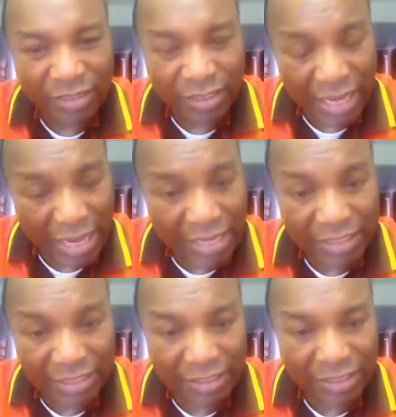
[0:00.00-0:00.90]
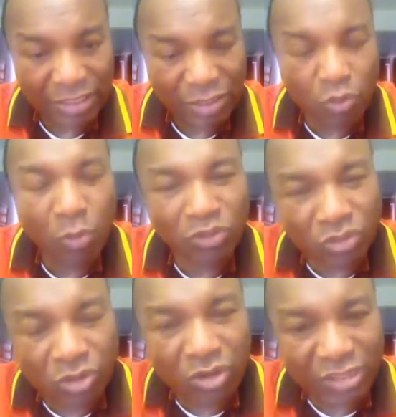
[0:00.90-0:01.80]
Yes. You must
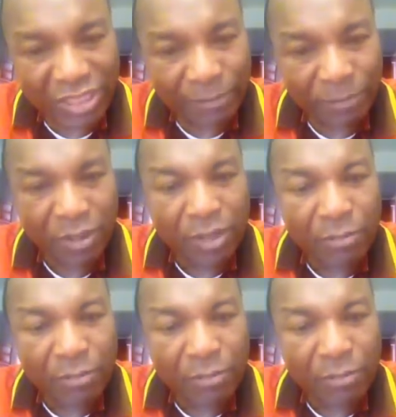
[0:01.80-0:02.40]
trust Him.